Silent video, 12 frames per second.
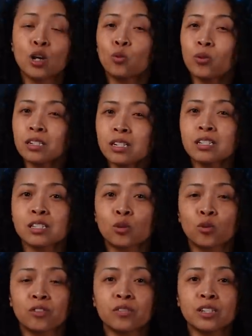which is
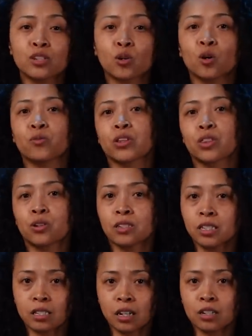equivalent to over
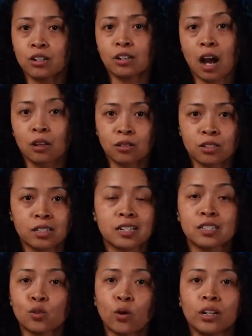$1,300
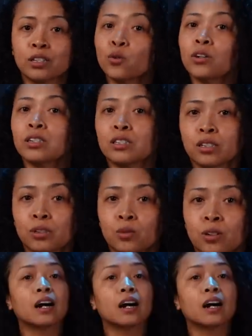in 2022.